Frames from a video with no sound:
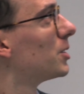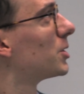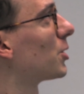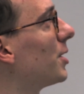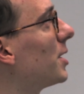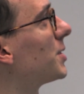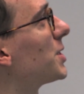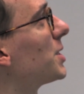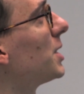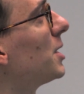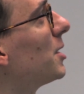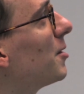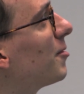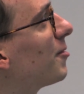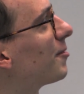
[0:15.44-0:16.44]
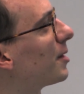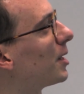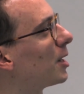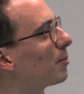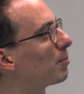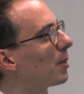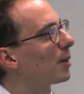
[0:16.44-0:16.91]
So let's see if
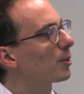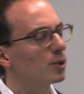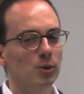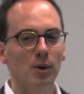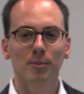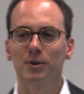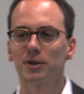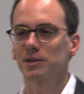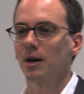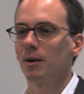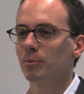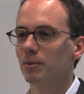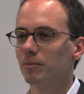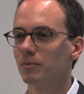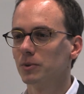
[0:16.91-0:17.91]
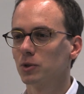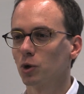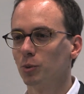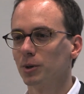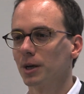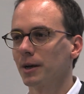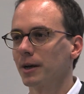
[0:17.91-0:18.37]
I'm going to wrap this up
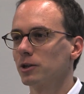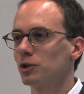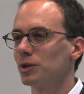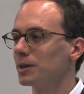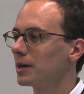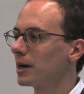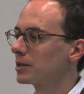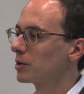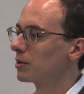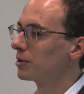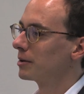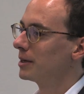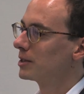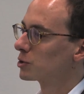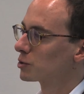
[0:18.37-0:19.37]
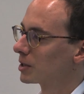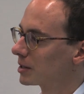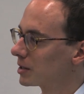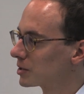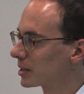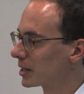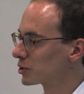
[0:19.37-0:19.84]
so we can actually get to the
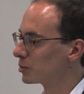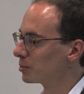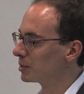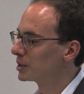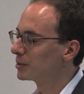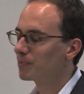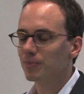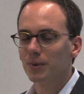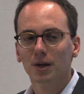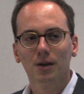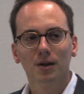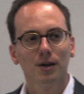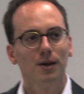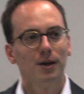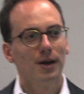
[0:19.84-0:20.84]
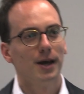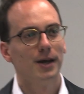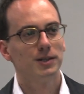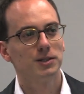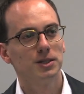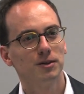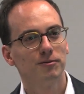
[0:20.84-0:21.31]
interesting discussion bit
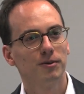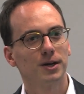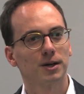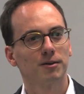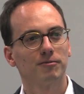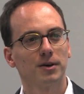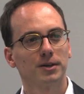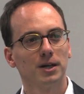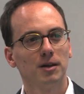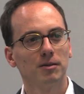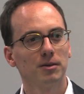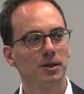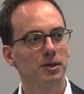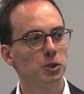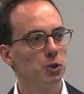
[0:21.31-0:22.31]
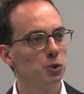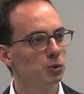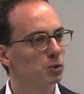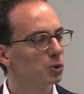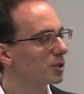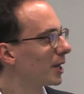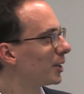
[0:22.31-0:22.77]
and see if I can find anything new
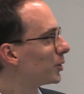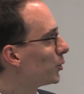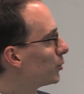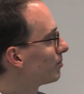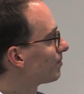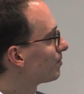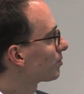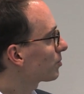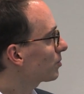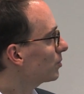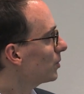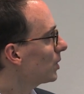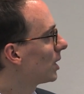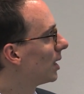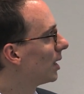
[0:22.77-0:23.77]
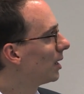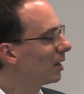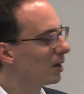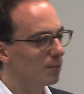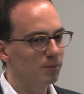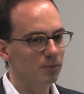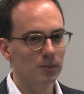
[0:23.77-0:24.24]
to tell you.
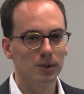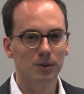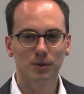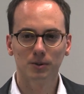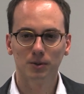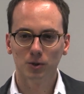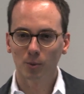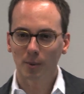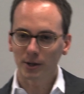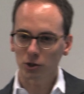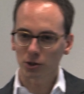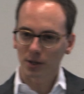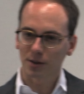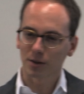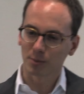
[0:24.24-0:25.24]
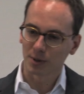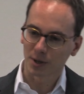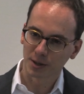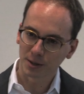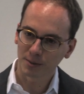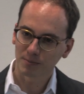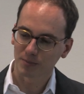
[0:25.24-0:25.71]
You mentioned at the
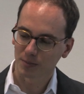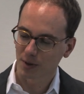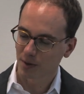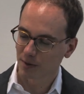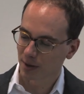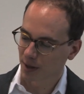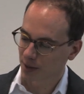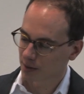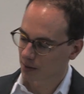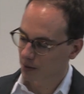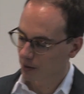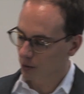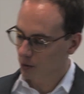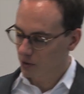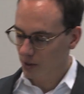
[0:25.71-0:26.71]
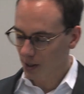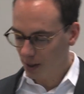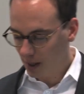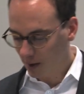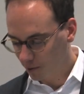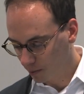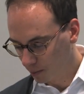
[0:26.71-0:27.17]
beginning that there is not
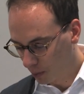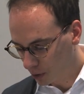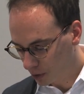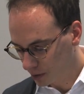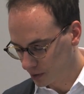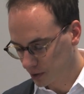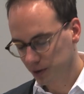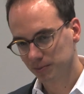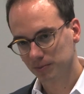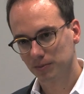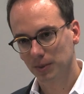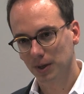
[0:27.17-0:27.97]
enough models